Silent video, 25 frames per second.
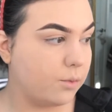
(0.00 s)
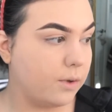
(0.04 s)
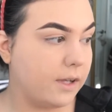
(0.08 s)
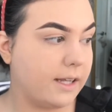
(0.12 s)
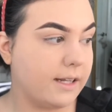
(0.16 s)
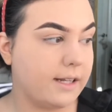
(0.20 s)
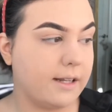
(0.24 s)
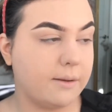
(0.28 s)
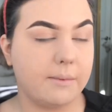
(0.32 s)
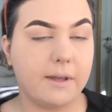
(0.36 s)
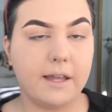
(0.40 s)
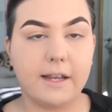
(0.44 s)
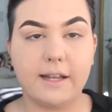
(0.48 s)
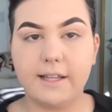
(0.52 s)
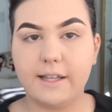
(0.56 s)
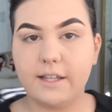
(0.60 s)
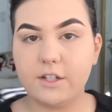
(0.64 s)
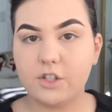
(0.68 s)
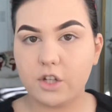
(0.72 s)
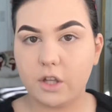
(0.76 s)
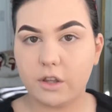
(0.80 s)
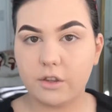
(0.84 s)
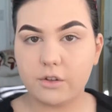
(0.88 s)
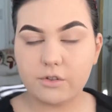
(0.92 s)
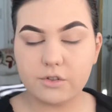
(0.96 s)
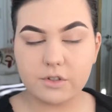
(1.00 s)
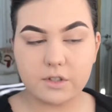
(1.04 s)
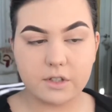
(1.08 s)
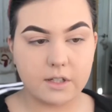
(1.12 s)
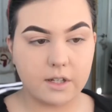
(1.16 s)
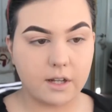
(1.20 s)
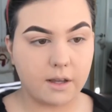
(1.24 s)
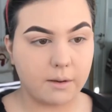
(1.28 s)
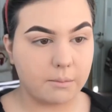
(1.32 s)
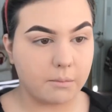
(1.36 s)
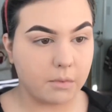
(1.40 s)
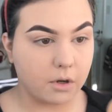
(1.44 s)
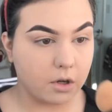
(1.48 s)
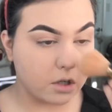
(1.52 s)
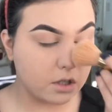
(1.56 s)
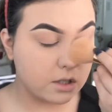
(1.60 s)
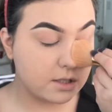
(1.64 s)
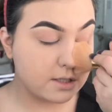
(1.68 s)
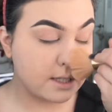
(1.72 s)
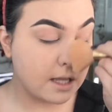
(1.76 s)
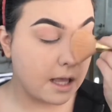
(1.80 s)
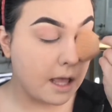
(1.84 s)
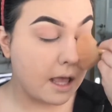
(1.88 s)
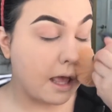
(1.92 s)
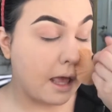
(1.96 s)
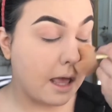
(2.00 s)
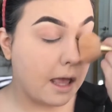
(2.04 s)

we ended up getting each other's numbers,